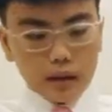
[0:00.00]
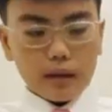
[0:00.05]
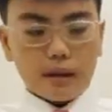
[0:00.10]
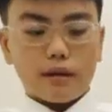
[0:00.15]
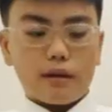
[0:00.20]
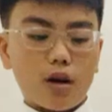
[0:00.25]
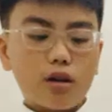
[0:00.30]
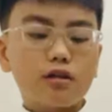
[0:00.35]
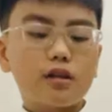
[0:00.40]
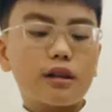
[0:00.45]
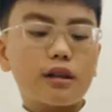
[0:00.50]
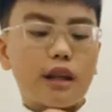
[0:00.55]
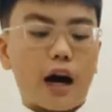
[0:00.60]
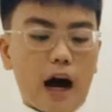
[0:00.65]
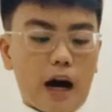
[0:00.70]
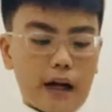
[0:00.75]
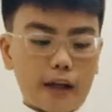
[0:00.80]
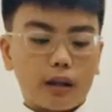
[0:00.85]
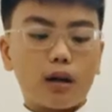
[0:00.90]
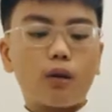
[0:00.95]
there's an
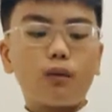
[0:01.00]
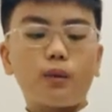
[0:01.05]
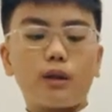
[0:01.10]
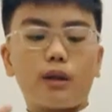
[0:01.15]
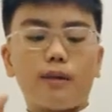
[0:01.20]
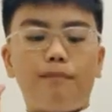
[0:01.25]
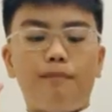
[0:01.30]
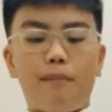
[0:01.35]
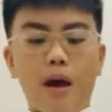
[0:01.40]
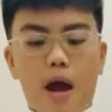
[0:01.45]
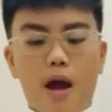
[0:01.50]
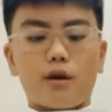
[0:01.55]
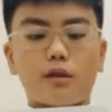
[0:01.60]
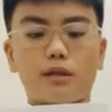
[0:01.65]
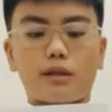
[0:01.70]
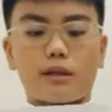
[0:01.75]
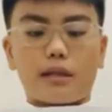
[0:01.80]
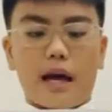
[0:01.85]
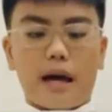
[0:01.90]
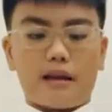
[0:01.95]
icon with a bear
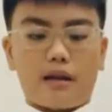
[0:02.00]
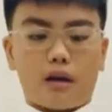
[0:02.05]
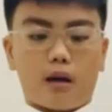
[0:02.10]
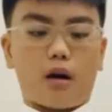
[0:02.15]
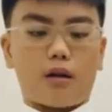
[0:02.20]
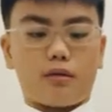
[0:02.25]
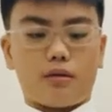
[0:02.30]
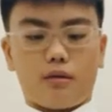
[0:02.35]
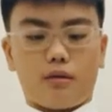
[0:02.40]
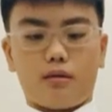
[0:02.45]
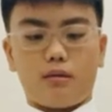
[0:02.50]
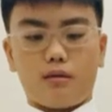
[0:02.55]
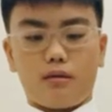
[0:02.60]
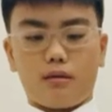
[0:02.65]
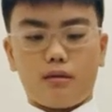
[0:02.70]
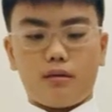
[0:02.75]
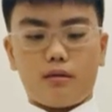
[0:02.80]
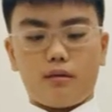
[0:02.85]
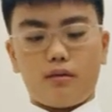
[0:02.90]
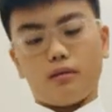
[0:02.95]
standing on
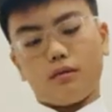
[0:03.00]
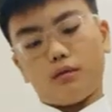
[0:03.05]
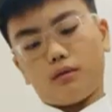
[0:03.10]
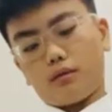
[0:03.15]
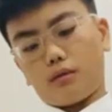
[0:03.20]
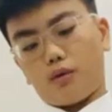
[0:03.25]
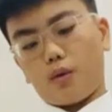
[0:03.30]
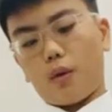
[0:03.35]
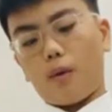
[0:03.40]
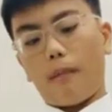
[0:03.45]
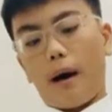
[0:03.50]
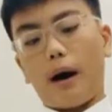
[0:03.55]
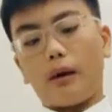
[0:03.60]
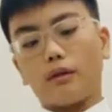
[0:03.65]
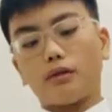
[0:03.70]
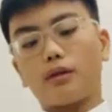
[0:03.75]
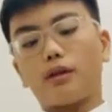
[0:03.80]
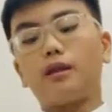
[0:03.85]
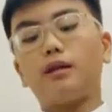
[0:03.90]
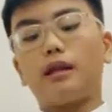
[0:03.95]
to a
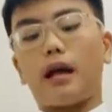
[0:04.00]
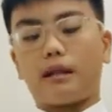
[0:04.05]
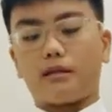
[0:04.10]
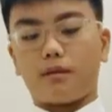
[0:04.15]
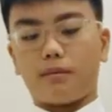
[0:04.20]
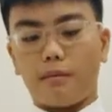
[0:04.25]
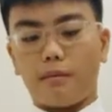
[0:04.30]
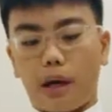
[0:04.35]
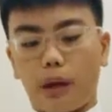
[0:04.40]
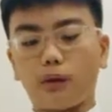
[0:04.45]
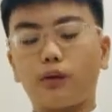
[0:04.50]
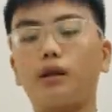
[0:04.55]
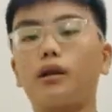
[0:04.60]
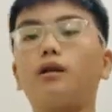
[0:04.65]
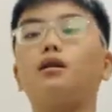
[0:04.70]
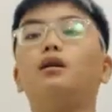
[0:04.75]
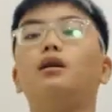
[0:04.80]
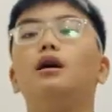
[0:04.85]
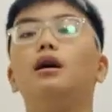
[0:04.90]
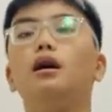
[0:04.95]
mountain that's
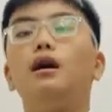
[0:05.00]
melting.